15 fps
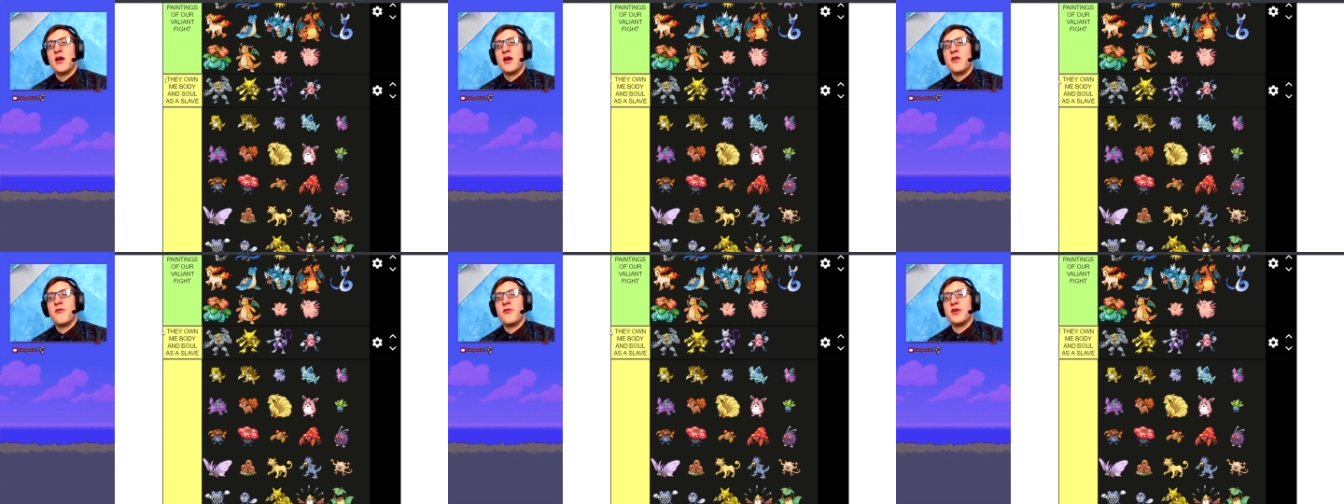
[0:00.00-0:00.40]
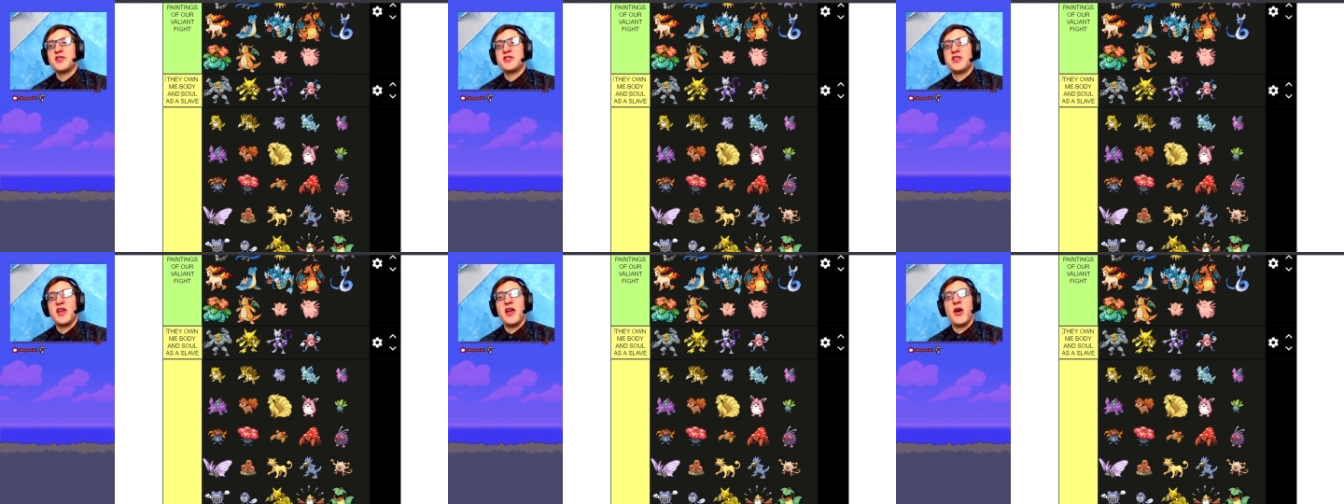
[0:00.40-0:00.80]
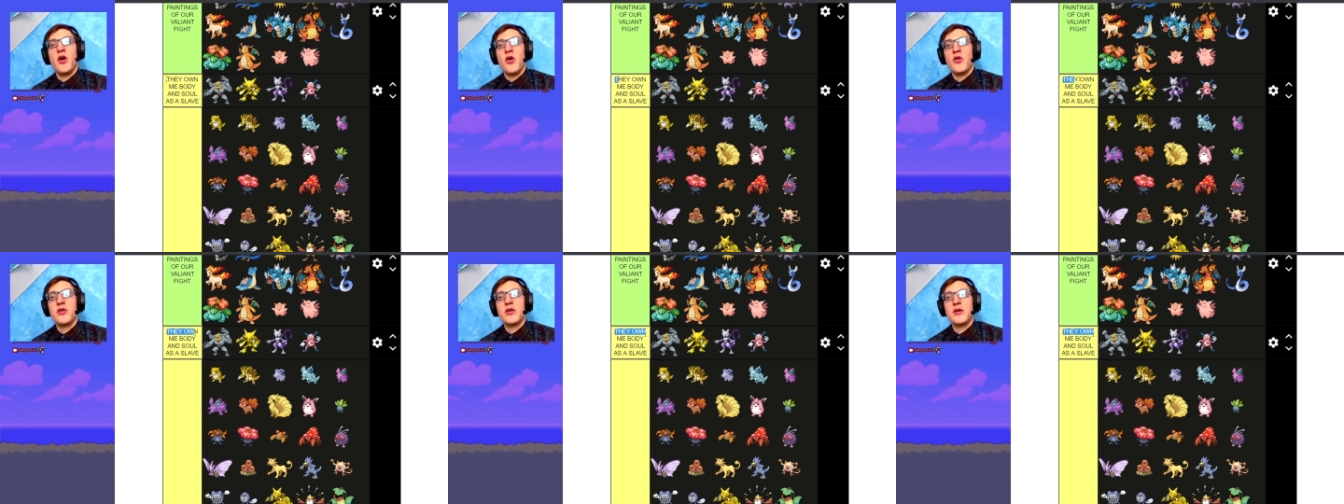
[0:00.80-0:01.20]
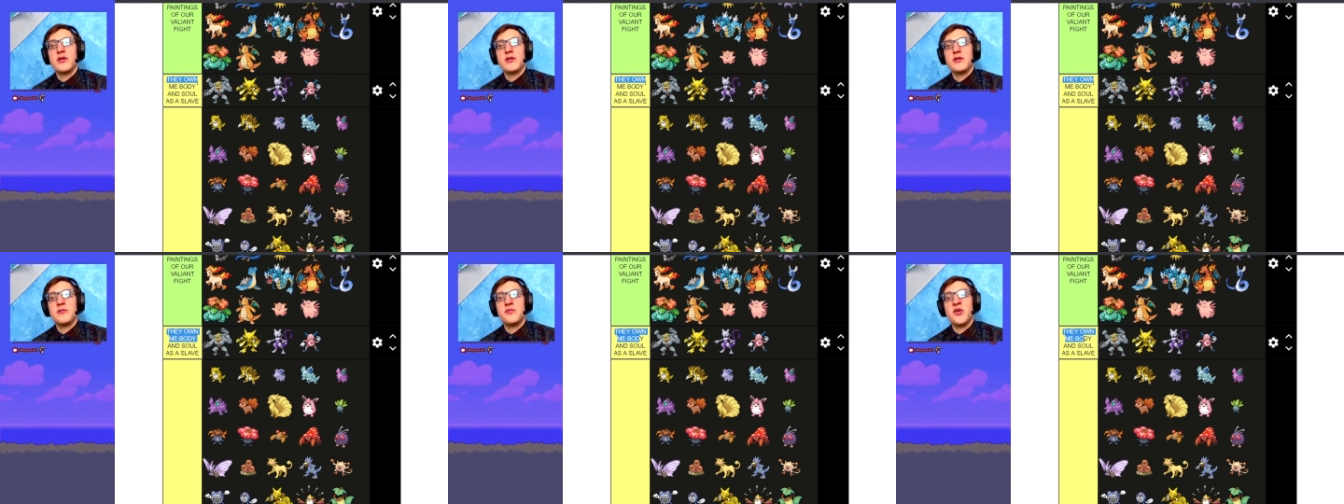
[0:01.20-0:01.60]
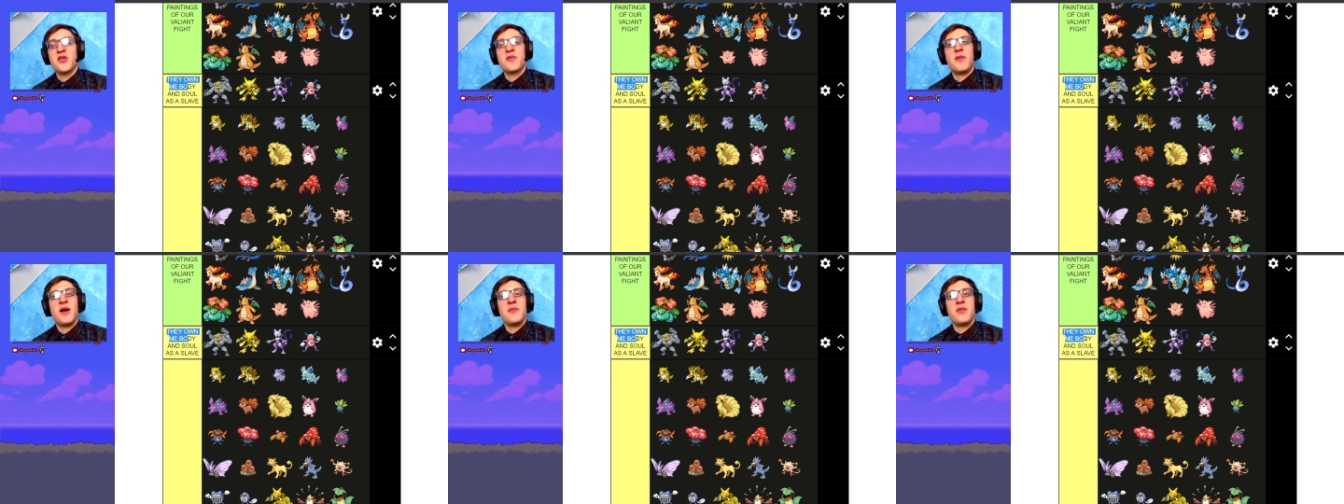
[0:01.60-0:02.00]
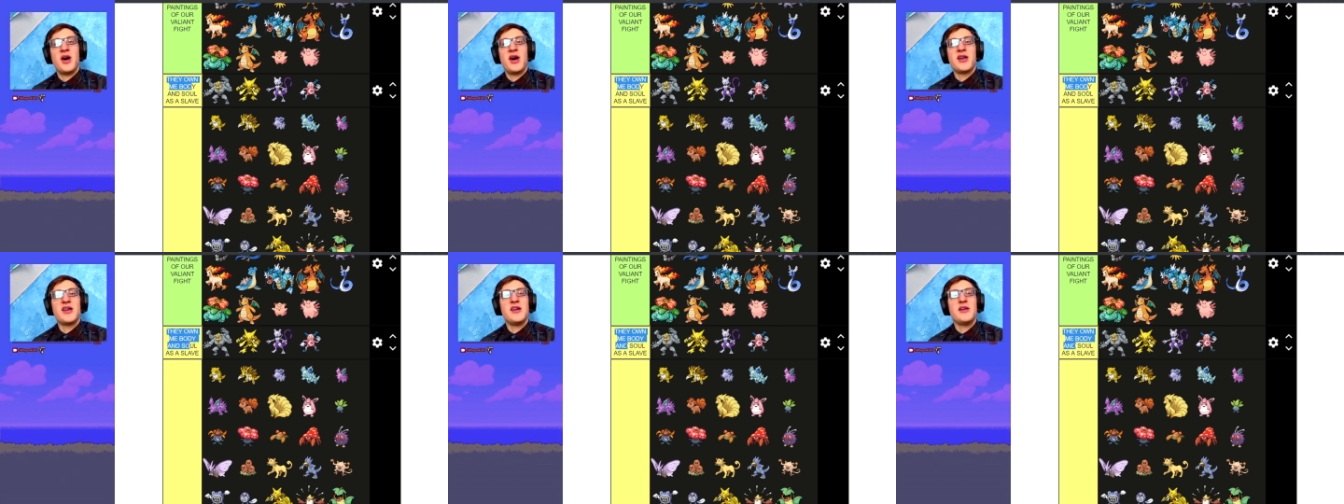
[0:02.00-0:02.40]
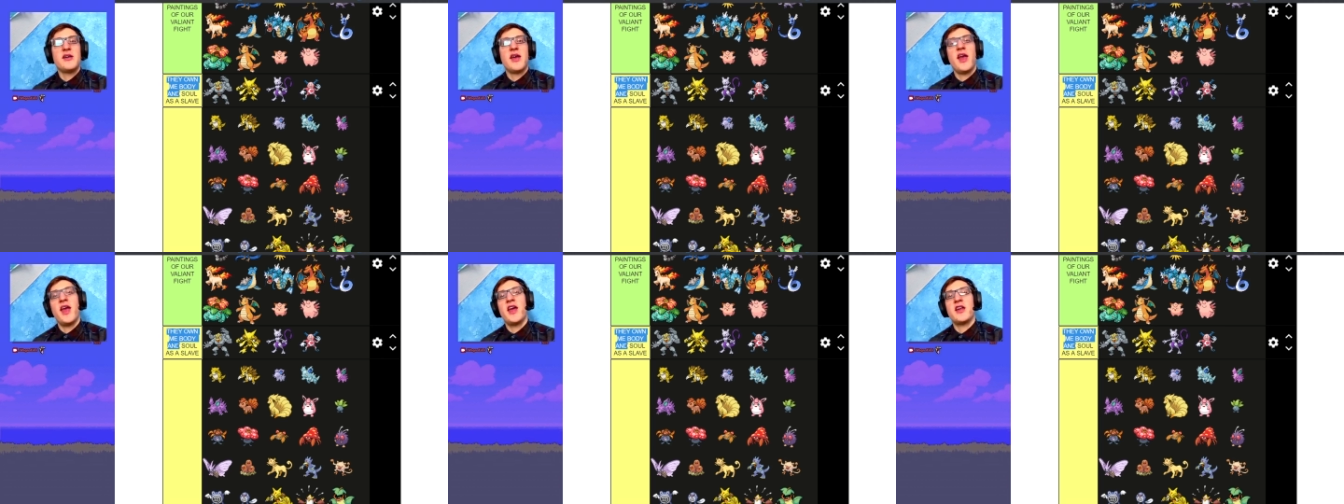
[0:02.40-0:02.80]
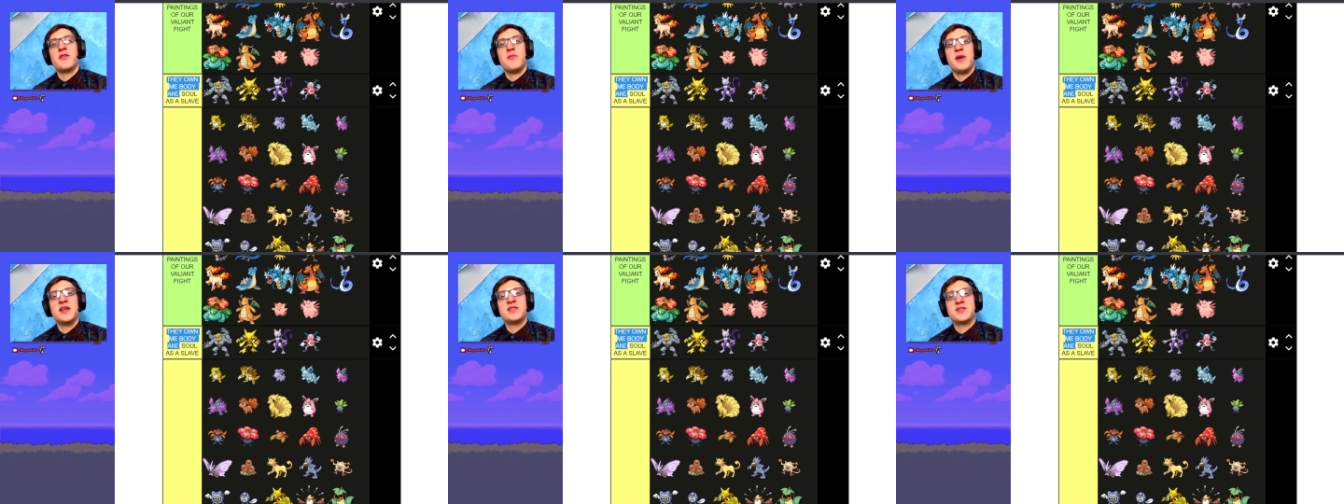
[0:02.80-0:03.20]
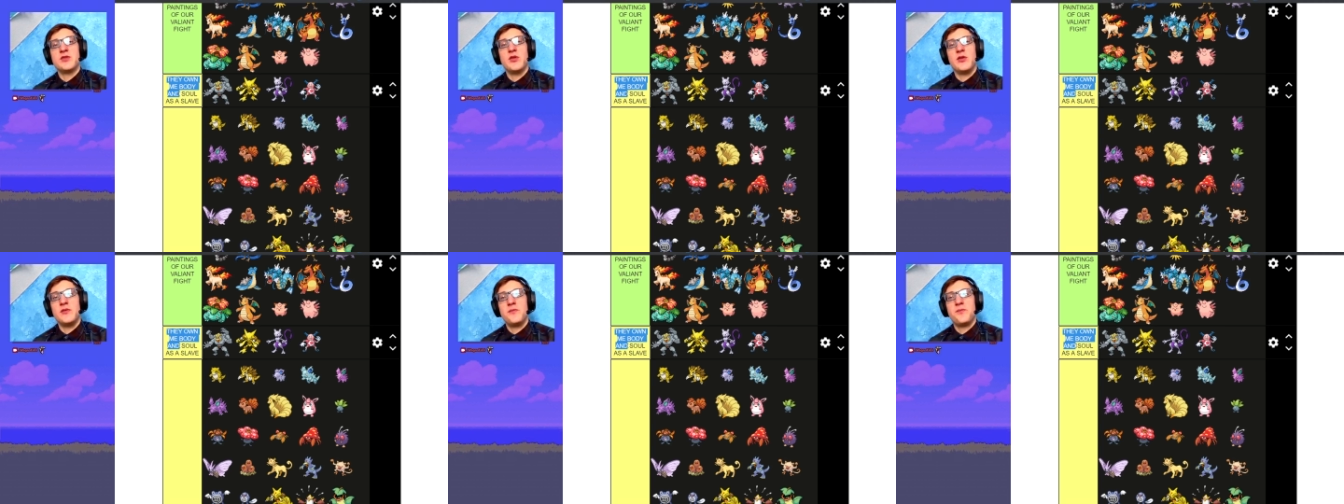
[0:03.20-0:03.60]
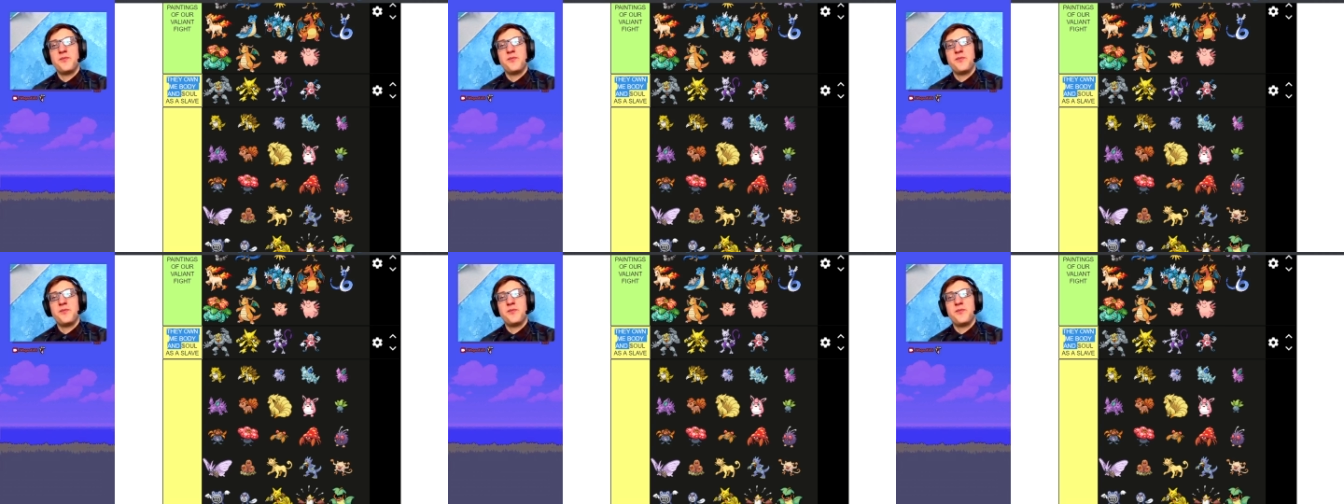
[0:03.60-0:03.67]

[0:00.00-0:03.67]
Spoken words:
of which they own both my body and my soul.